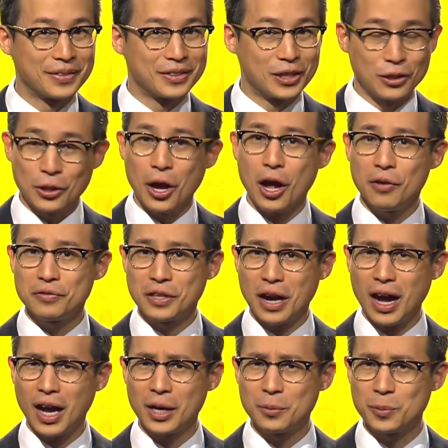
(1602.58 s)
The law of
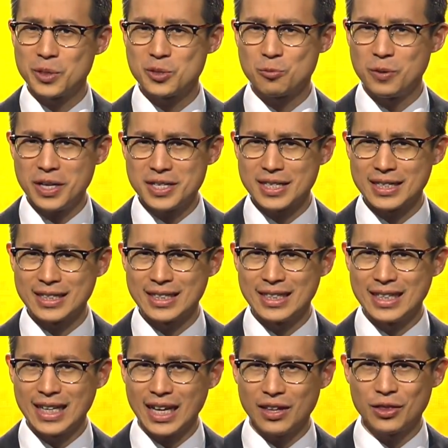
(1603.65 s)
God was written
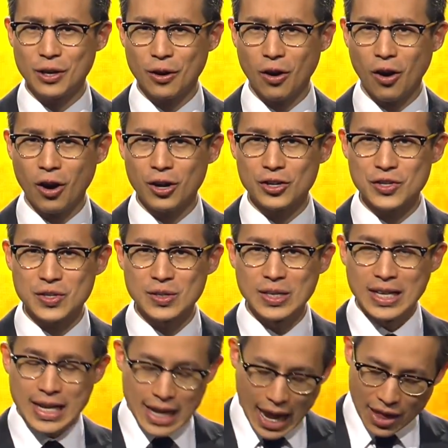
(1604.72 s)
in their hearts.
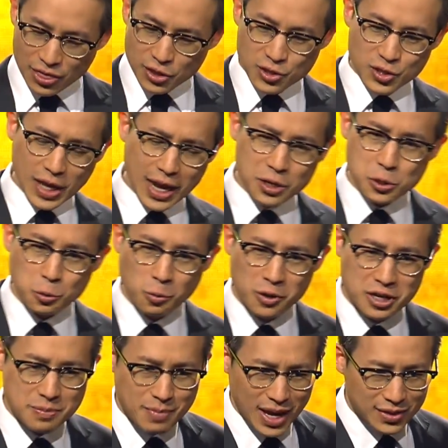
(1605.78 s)
And the
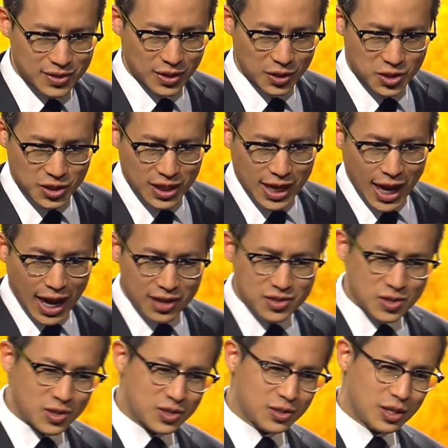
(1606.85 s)
sanctuary message
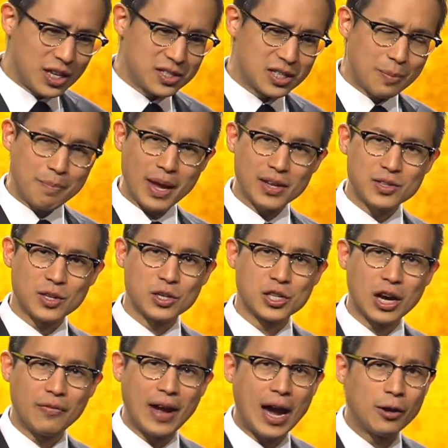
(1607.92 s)
is, is the message
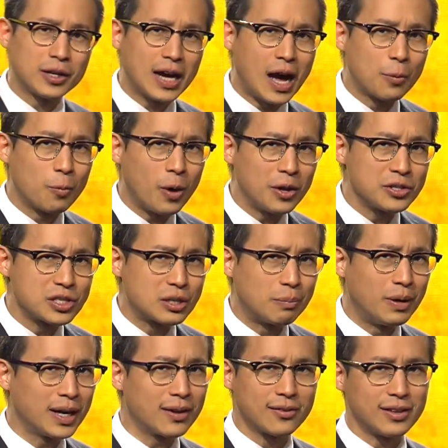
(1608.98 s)
of how God wants to
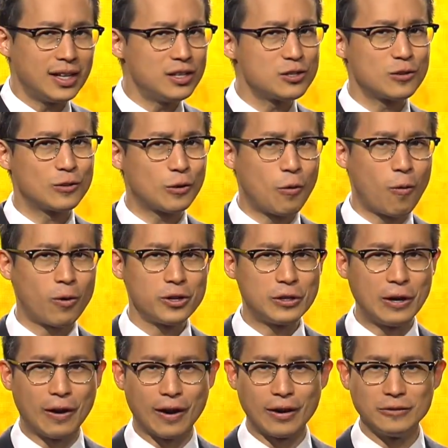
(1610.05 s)
bring us into the
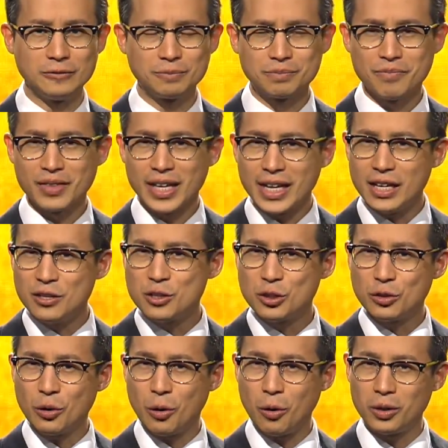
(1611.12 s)
courtyard, into
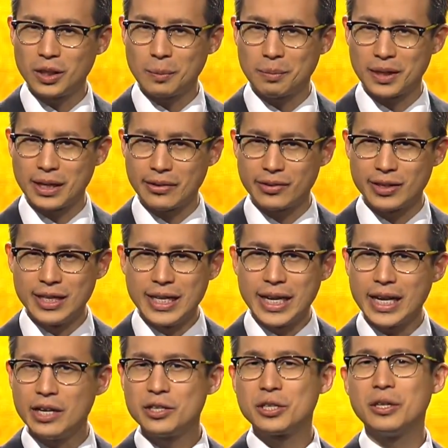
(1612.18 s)
the holy place,
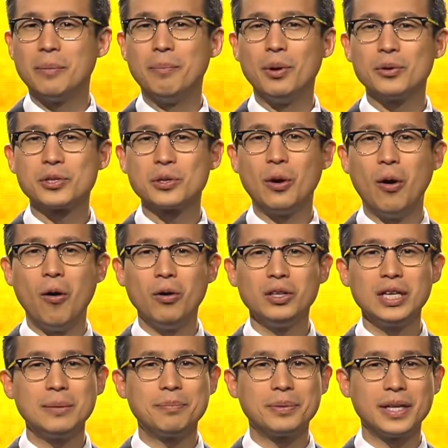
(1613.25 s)
into the most
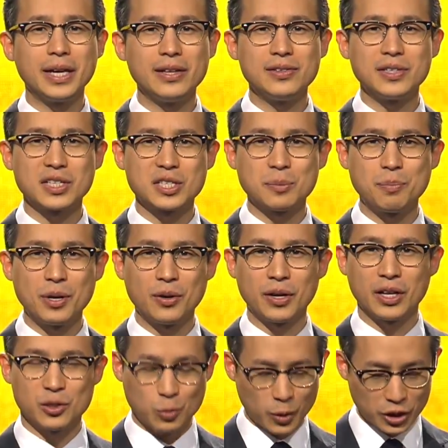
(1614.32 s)
holy place
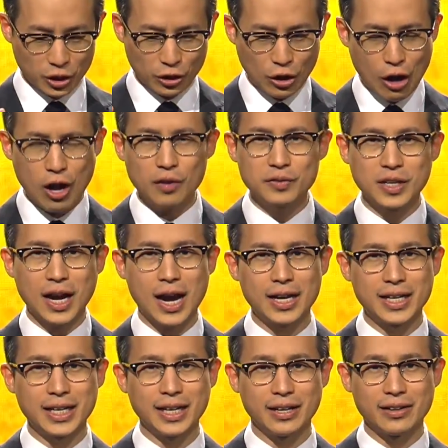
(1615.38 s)
experience where the law of God
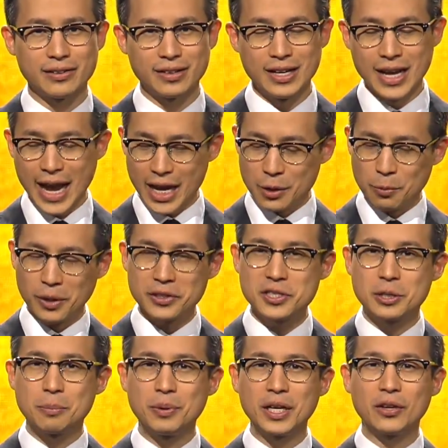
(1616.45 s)
is. And He wants
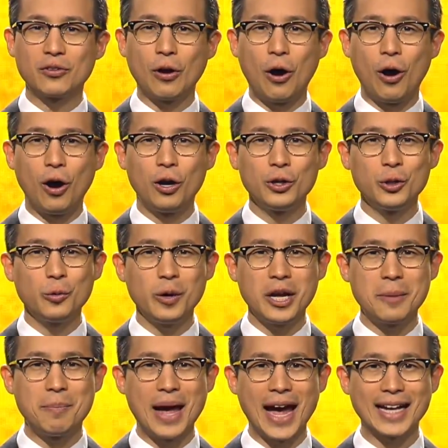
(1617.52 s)
to bring us all the way
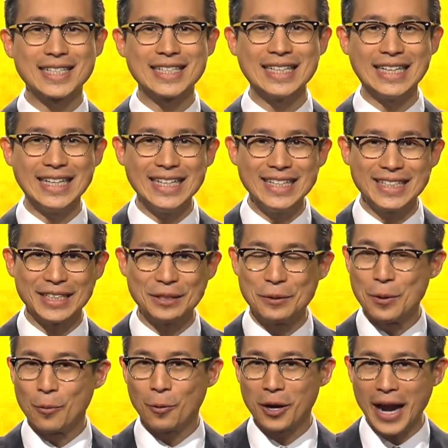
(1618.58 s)
back to Eden,
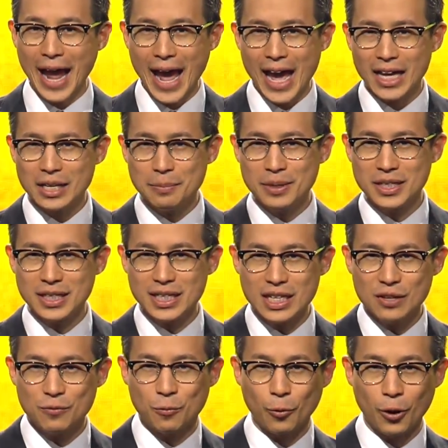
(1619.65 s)
where Adam and
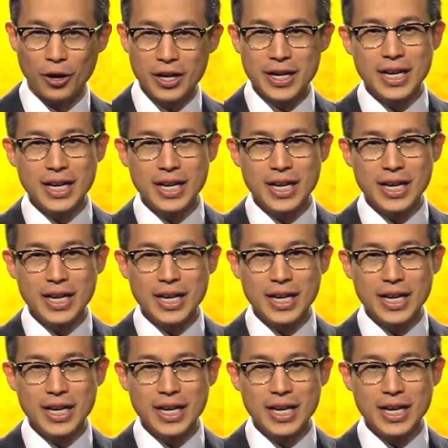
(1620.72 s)
Eve were.